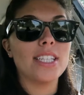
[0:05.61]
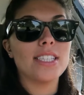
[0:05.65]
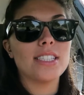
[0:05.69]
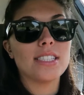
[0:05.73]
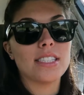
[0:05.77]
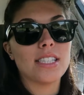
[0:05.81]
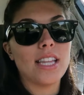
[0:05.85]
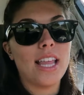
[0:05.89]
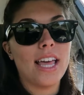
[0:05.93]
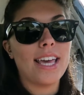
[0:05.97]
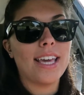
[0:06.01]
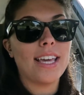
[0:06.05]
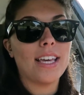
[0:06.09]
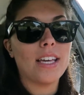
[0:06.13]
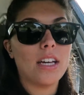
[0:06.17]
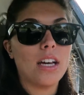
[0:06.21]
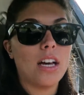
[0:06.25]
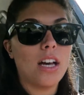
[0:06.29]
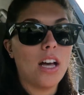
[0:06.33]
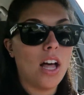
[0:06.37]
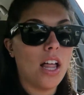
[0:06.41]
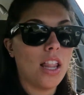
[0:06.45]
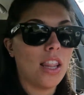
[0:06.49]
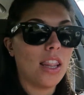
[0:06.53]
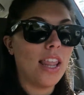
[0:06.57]
It's like
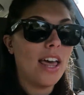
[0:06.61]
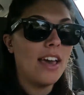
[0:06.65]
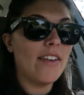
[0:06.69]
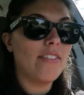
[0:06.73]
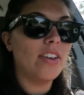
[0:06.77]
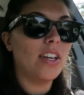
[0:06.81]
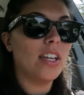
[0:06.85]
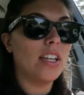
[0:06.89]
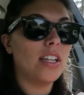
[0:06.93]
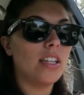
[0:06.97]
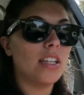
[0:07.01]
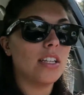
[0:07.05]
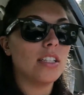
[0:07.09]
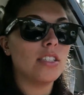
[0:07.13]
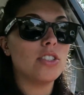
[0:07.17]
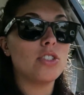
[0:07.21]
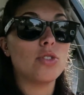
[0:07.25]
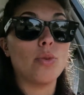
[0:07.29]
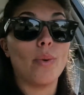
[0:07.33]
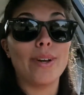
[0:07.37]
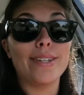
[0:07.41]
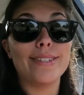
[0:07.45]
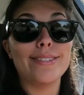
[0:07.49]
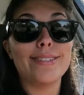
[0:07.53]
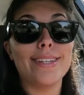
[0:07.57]

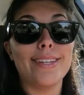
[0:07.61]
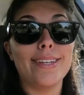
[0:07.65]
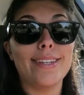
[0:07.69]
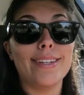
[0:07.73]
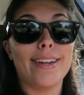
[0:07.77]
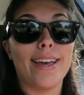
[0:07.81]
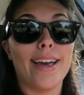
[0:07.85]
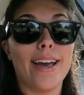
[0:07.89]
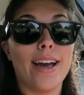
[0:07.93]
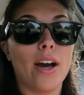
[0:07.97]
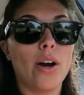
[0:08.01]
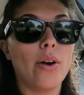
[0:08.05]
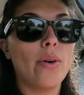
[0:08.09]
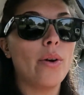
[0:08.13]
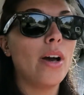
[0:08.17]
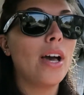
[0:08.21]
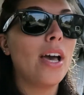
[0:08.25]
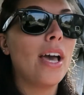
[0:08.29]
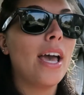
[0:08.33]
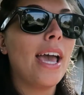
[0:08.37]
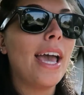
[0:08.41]
11:20 now.